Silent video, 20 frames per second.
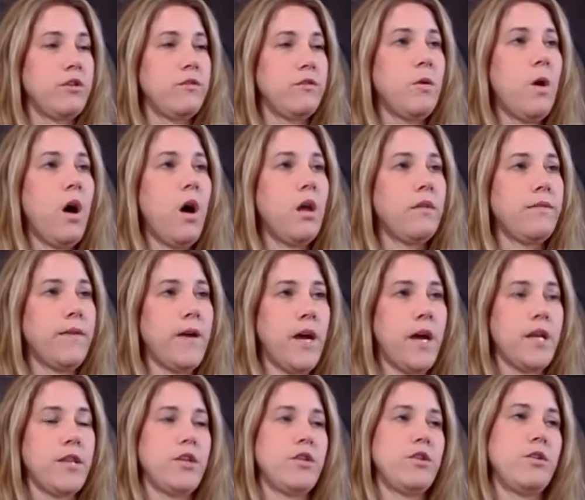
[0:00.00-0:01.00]
you've
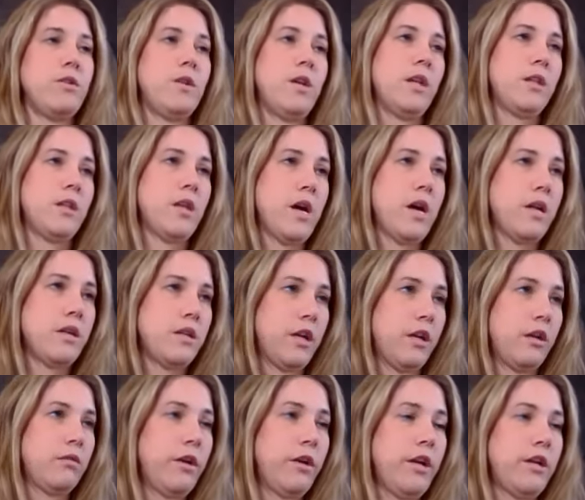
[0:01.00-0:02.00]
qualified that you get that
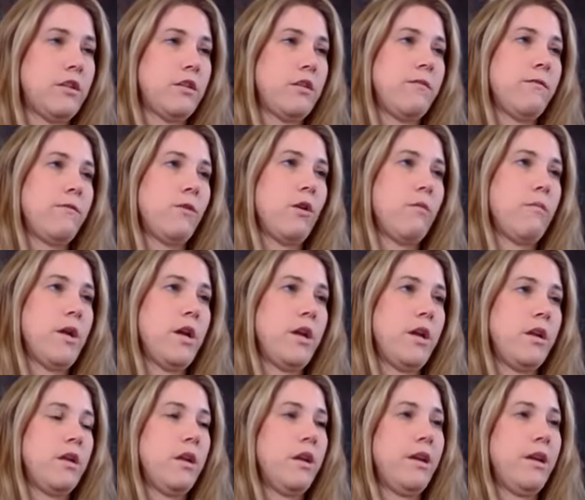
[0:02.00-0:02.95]
declaration form in.